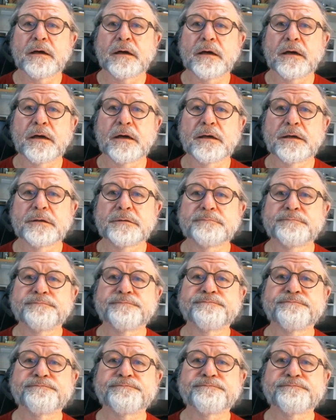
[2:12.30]
Um,
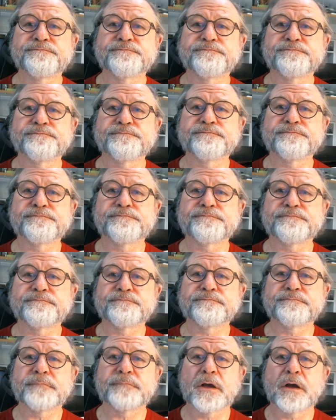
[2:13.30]

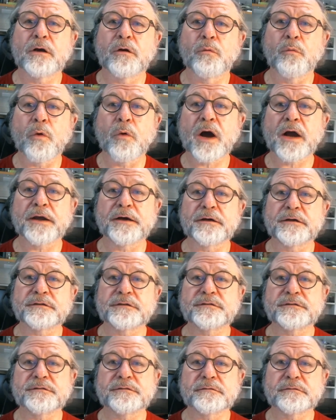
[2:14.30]

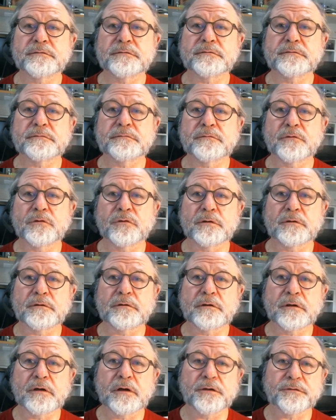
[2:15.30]
Wires or
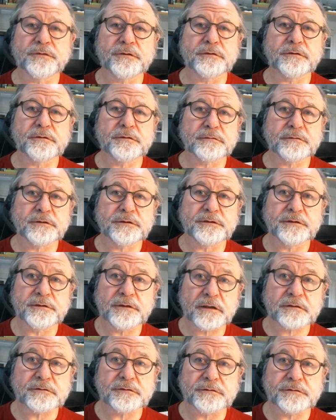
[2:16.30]
other
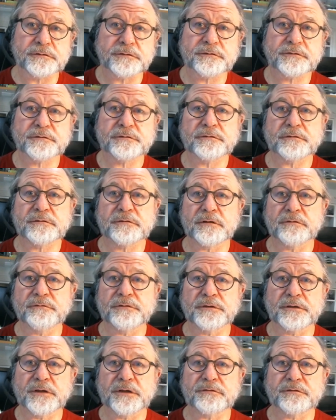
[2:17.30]
conductors of
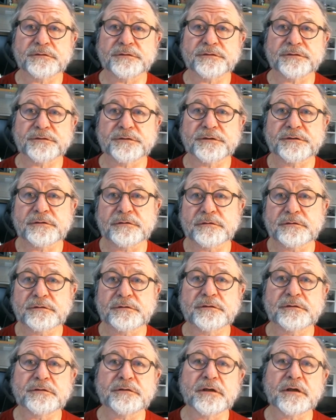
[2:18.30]
electricity, good
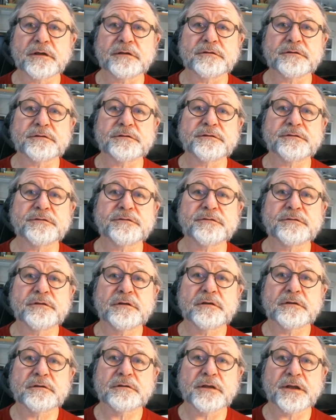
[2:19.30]
conductors,
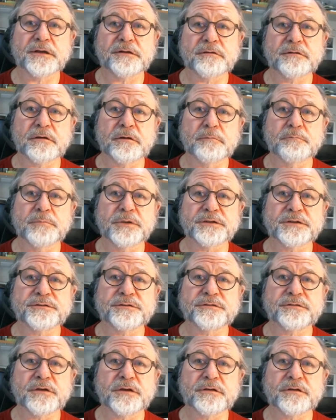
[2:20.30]
like the
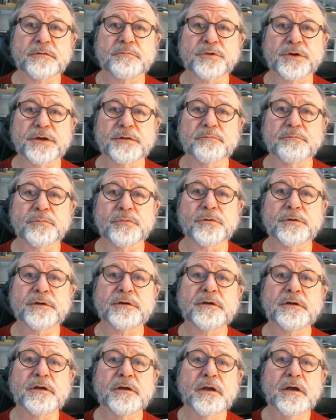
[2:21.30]
buses on the breadboard,